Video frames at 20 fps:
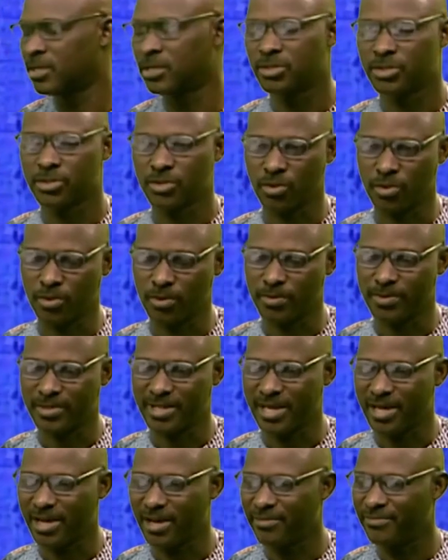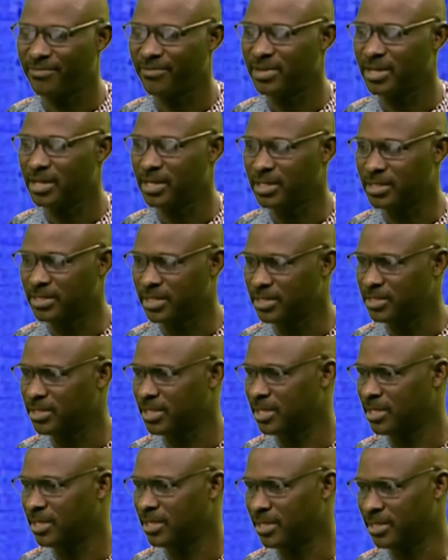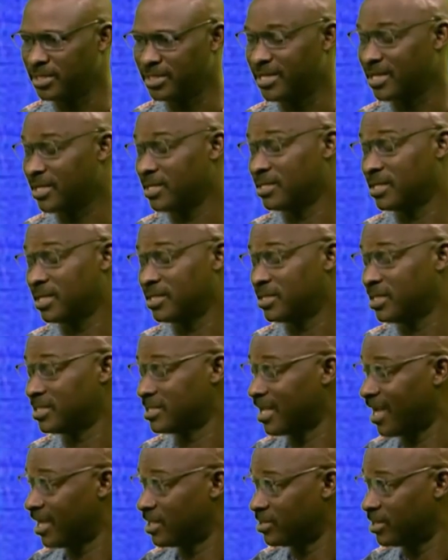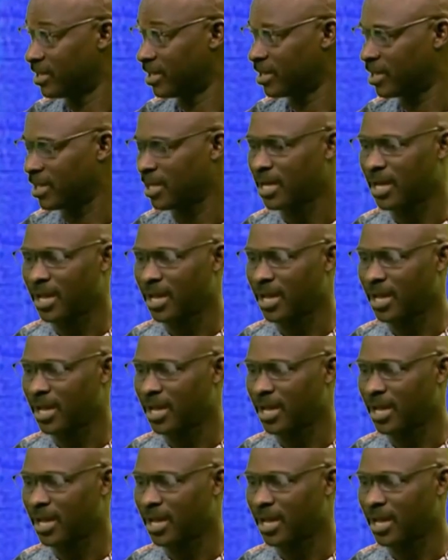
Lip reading: So they have intelligence gathering,